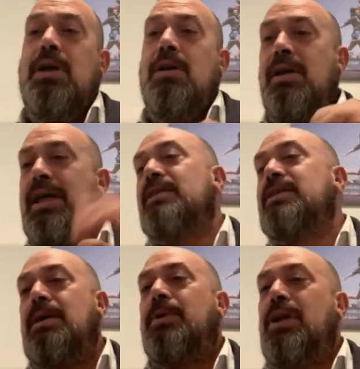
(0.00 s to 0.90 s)
Get
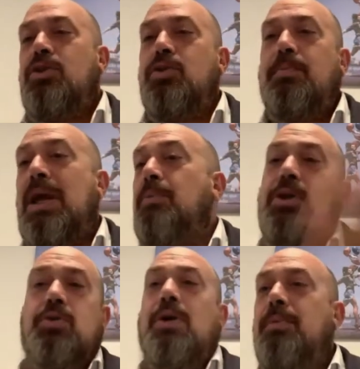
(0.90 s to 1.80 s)
somebody to play. We
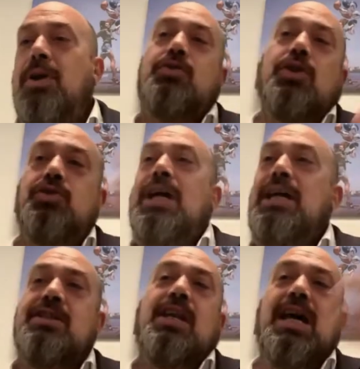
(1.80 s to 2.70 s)
do a Montreux
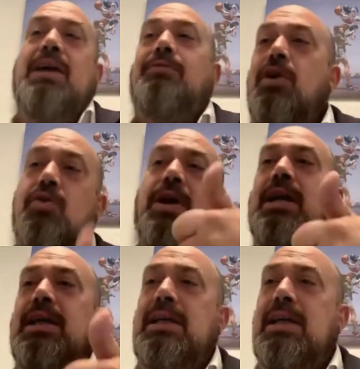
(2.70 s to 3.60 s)
Jazz live. A great
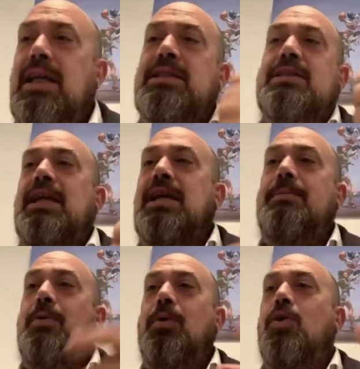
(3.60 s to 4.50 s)
idea. Let's think
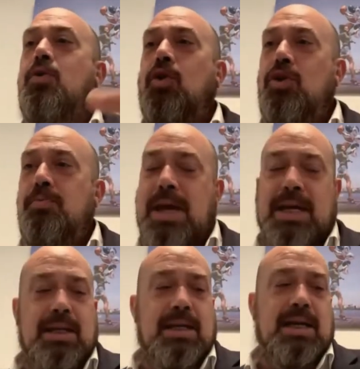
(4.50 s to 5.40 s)
about. We'll call you
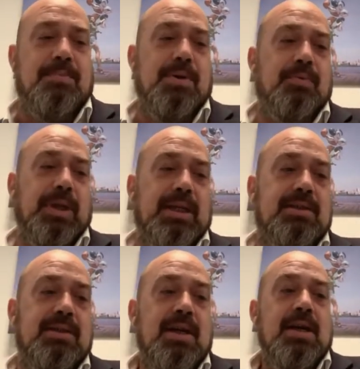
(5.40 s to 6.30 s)
back in a couple of weeks."